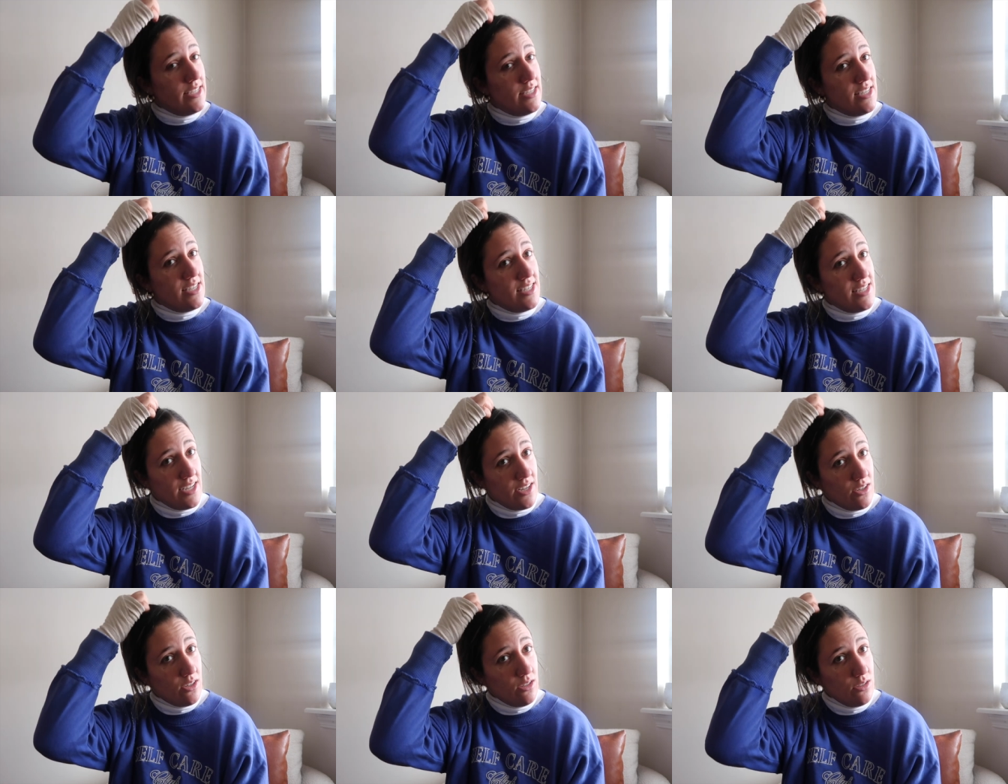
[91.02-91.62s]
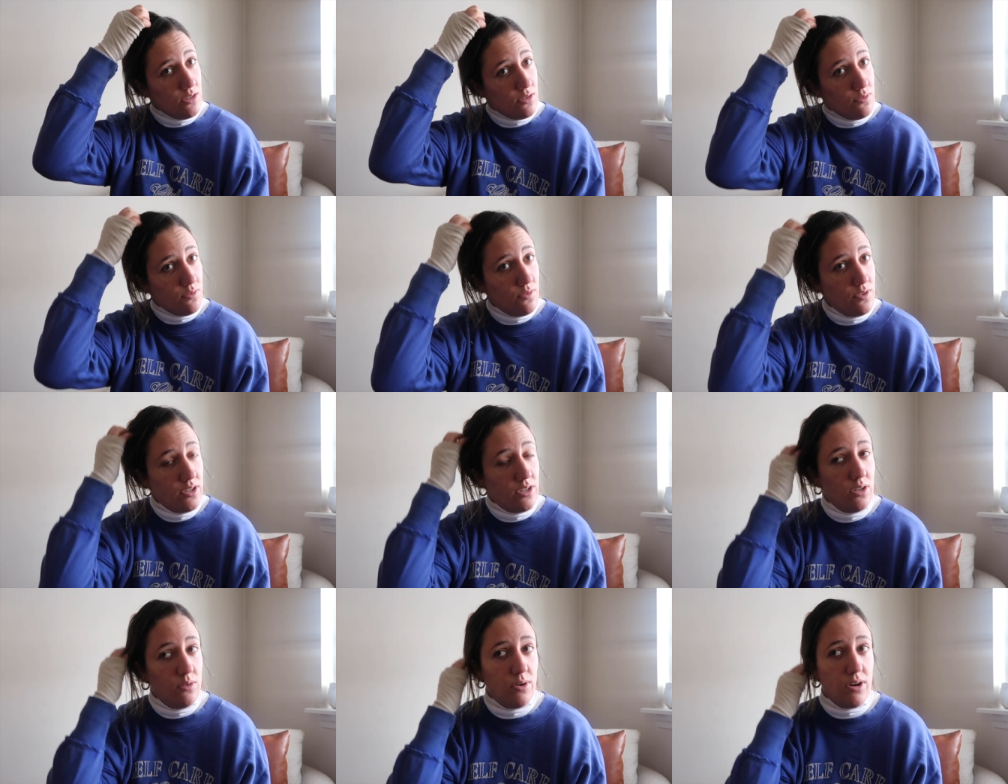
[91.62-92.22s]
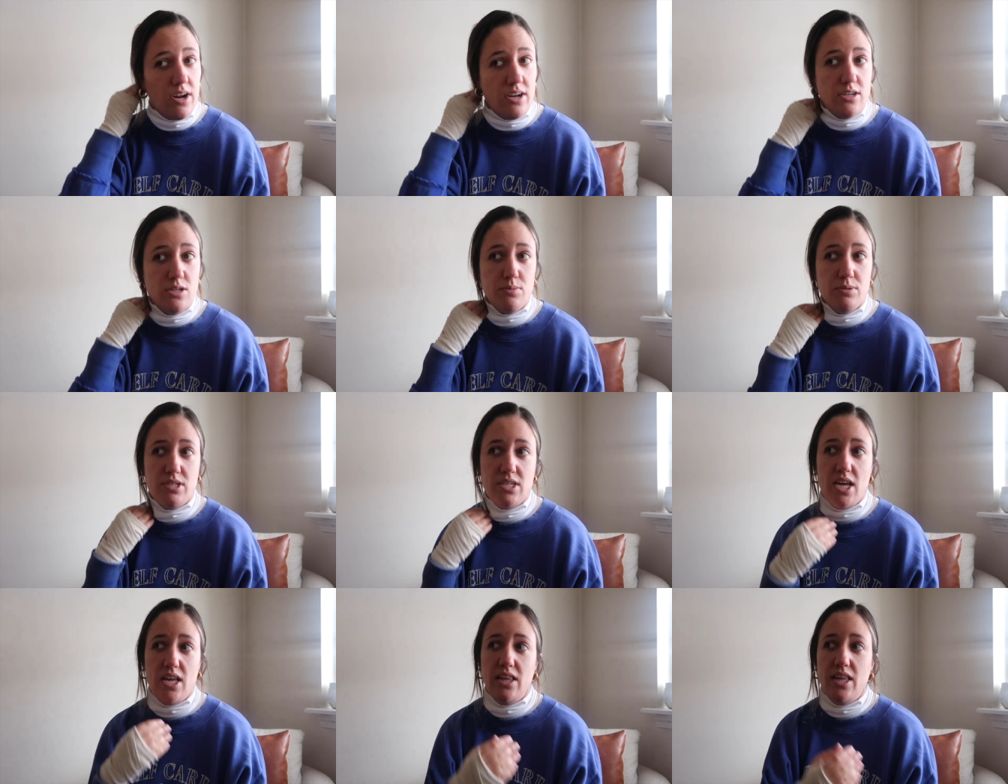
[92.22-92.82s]
still don't feel
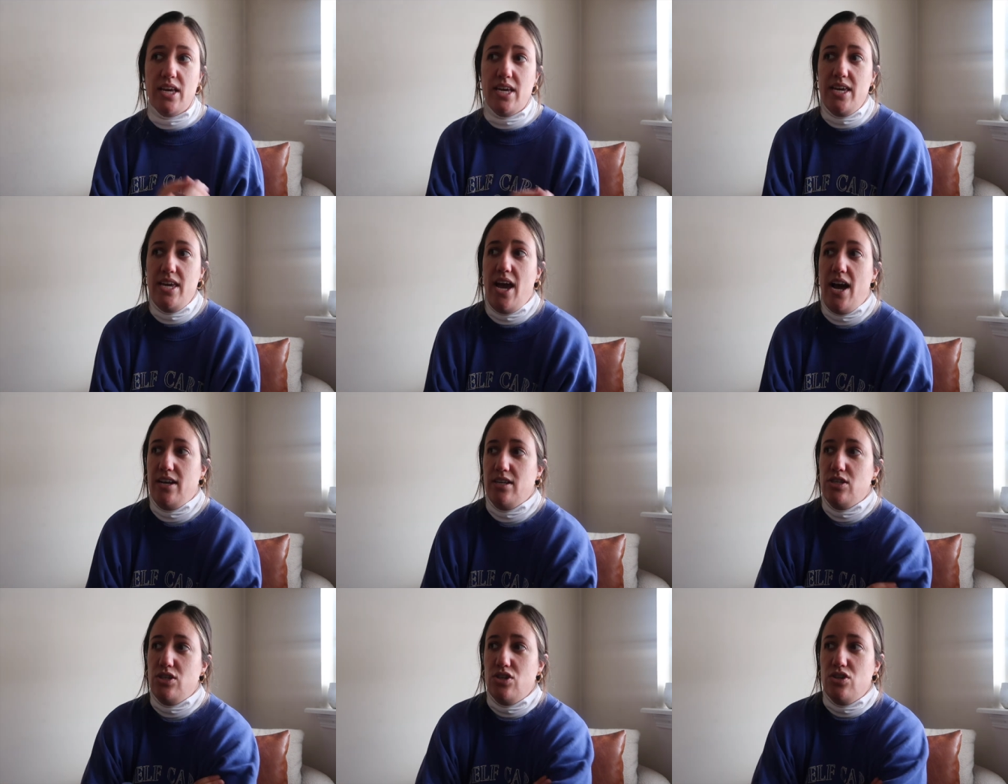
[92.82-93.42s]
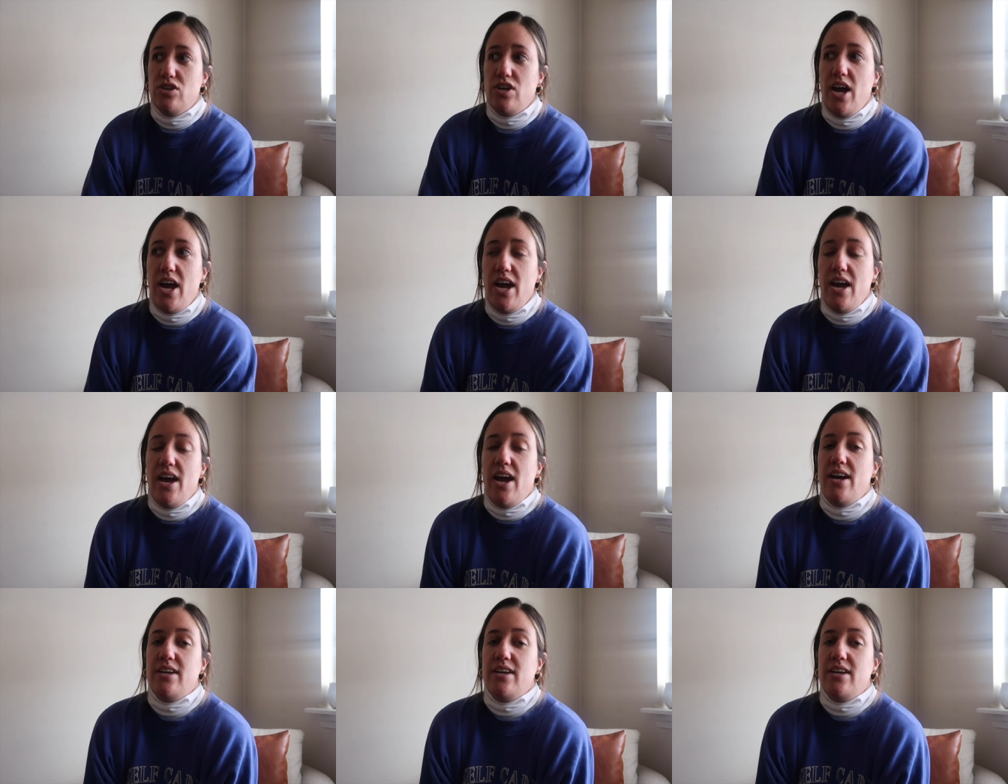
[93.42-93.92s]
100% like yesterday.